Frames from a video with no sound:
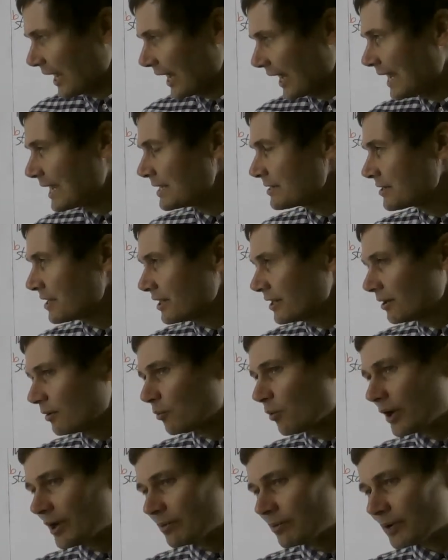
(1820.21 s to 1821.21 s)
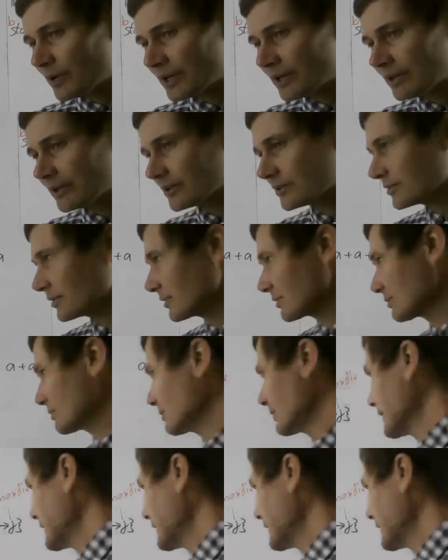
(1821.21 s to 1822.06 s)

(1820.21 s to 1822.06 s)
And what we're going to do